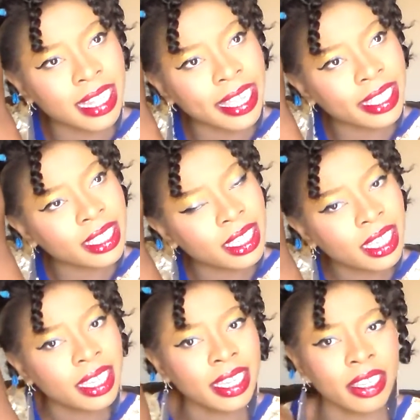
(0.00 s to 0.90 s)
like,
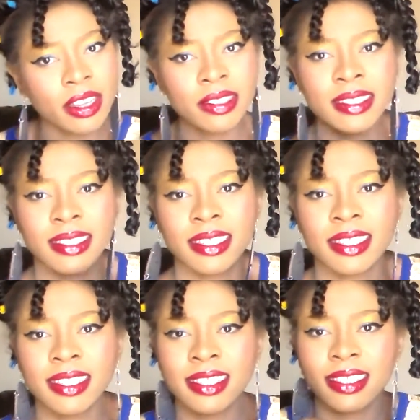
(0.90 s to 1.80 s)
it doesn't
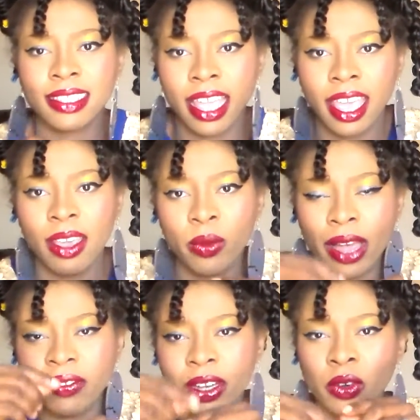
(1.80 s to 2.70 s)
stay
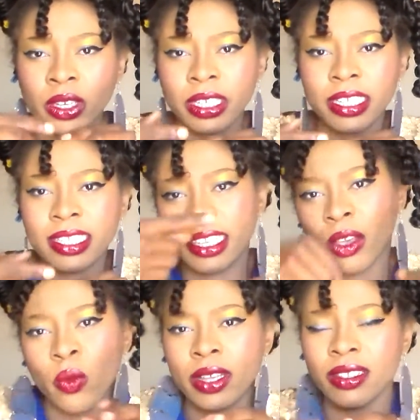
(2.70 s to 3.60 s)
after rolling it.
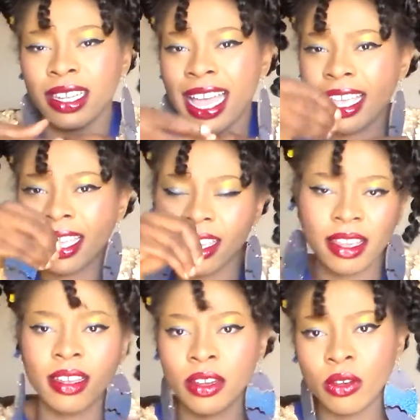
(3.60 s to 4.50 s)
It wants to, like,
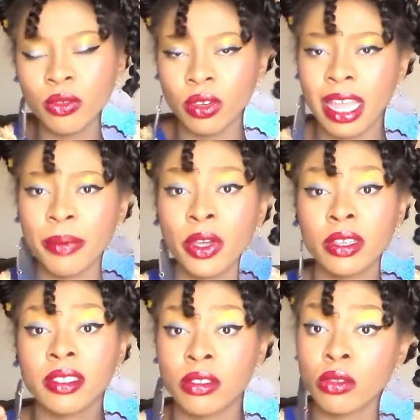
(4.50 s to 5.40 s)
you know, roll it
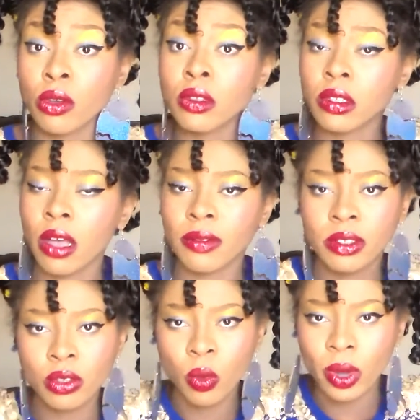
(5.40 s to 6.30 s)
because it's so soft.
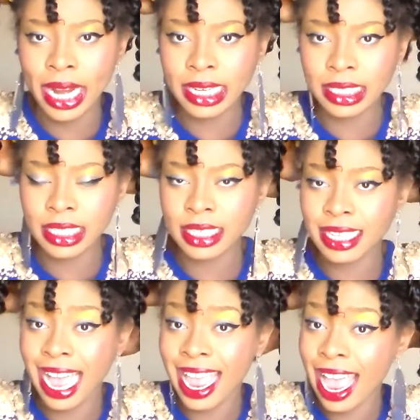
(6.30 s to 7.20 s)
So what I
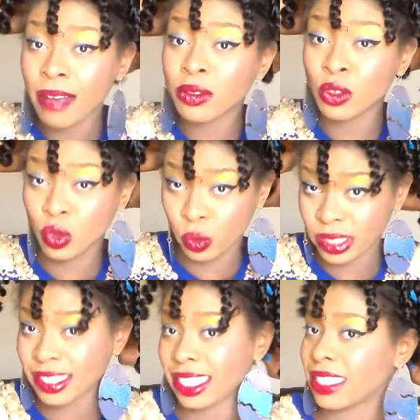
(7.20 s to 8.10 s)
did, I have to
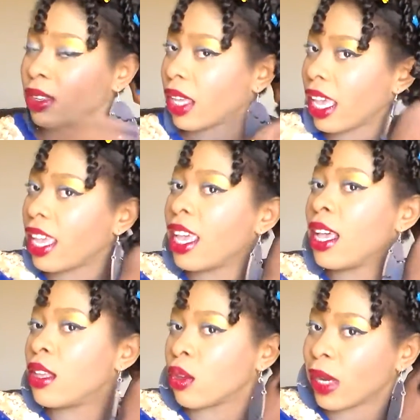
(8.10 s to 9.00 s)
twist it, okay?
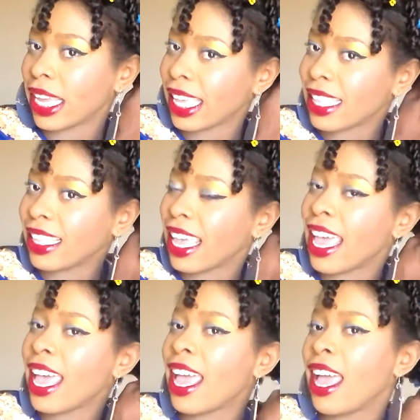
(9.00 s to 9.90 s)
So when I get the
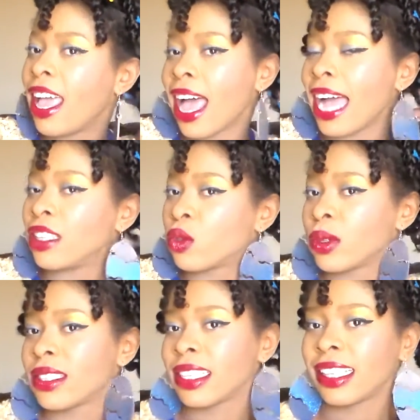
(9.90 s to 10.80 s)
hair, I
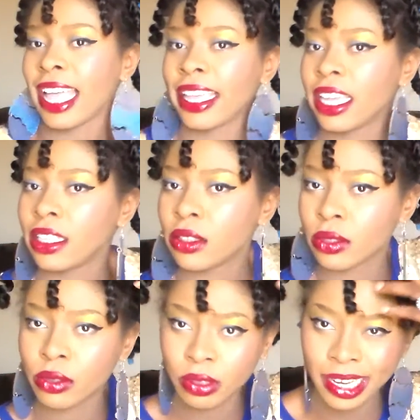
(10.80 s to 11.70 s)
twist it like
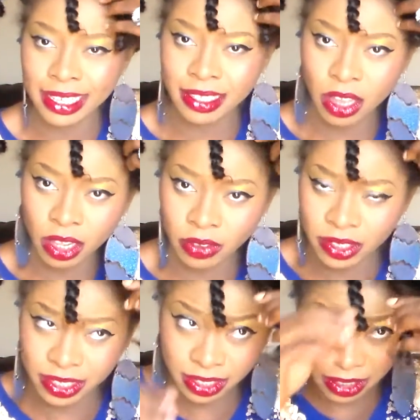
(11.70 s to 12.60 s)
into two. You can see all
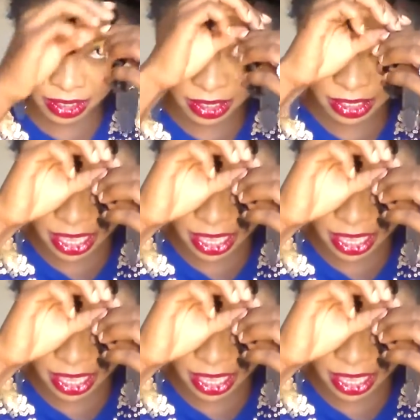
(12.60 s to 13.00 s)
of this is,